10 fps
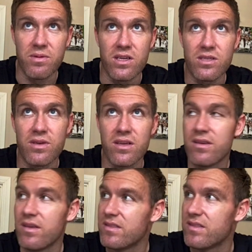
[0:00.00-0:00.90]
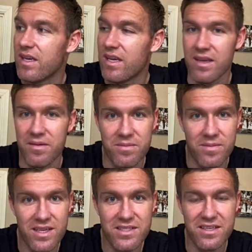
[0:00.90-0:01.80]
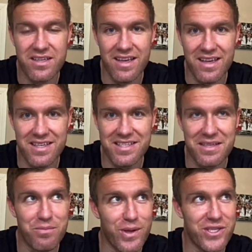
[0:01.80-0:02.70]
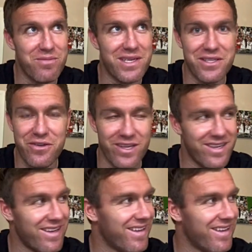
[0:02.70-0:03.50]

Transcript: to be honest with you. It's as you can picture me doing it.